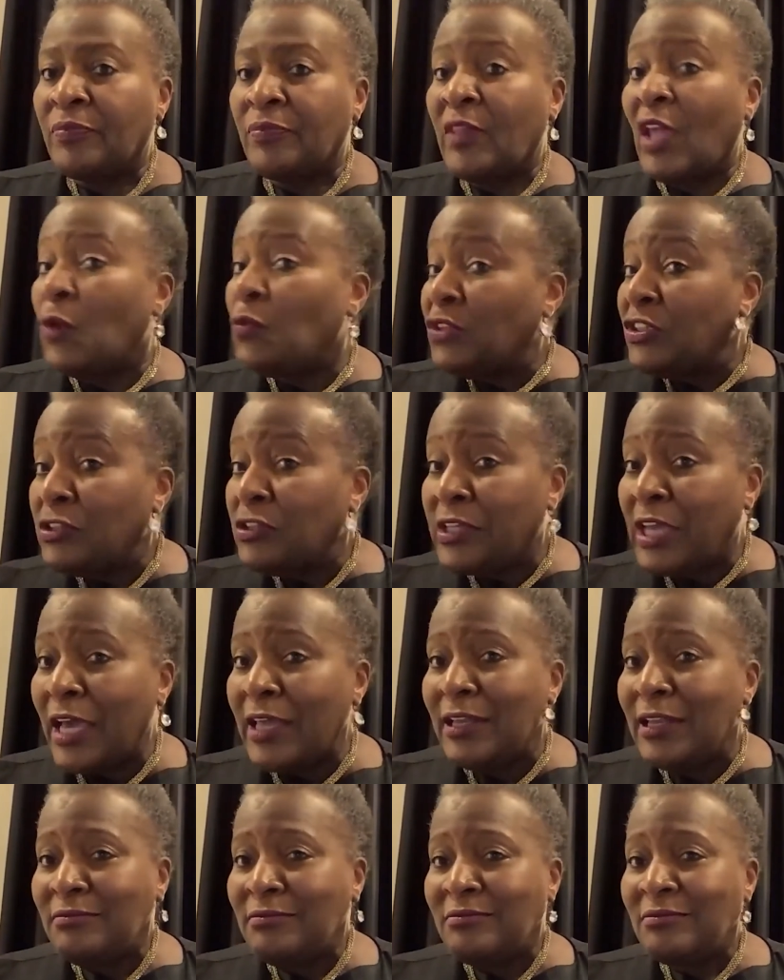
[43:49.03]
And when you get
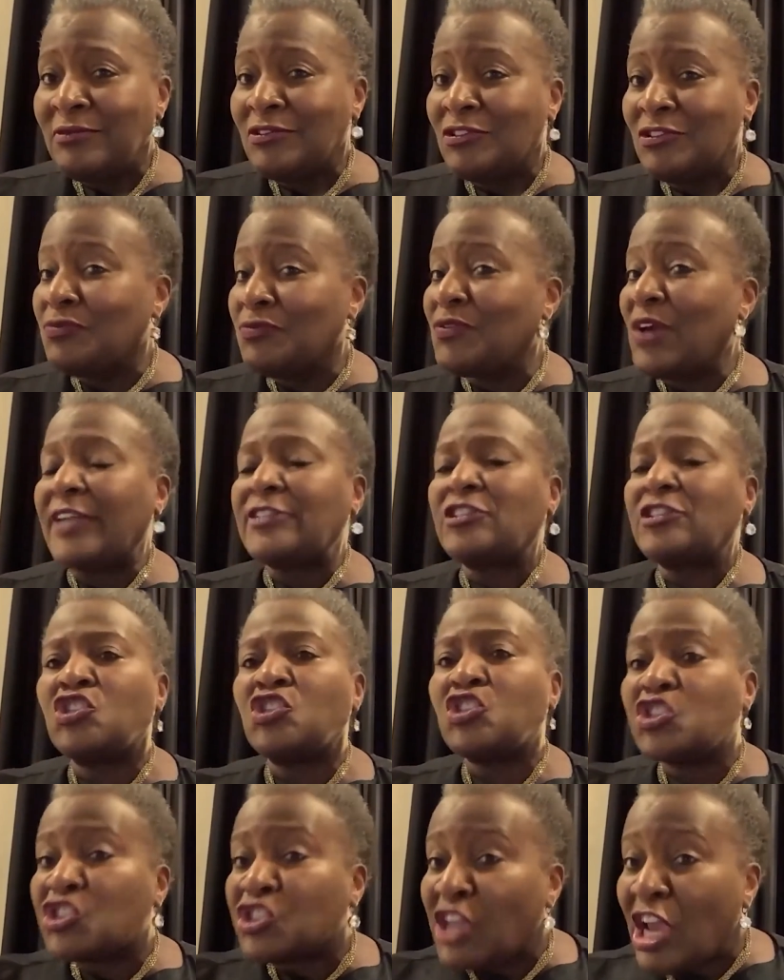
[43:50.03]
it, you've got to
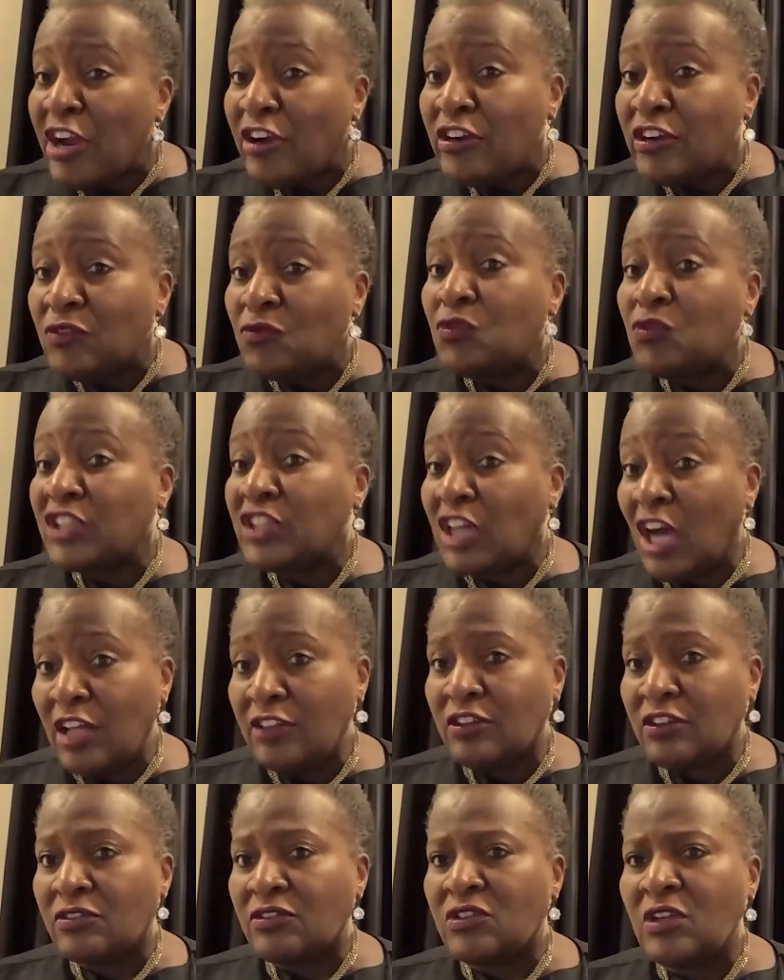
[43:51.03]
share it with
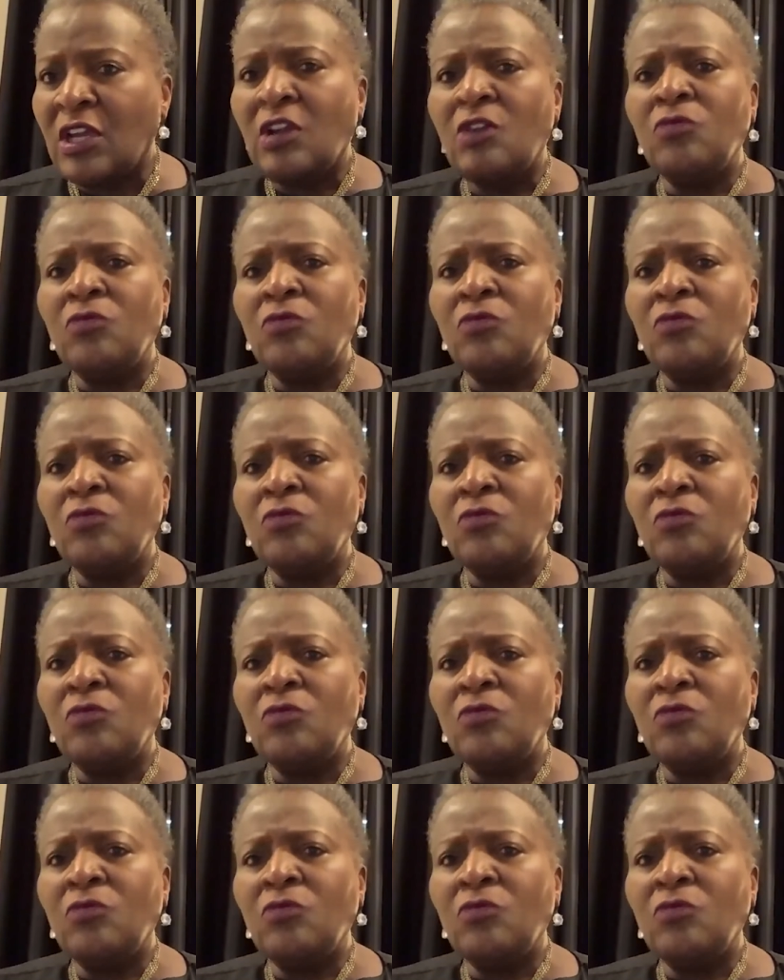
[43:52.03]
others.